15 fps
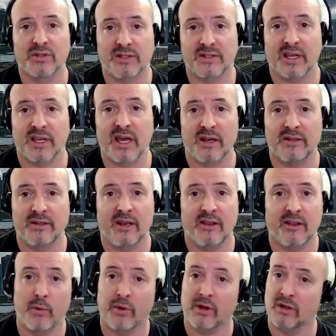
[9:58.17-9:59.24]
that's the kind of data
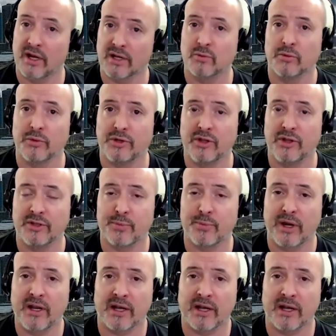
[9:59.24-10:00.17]
that we collect when we do these brand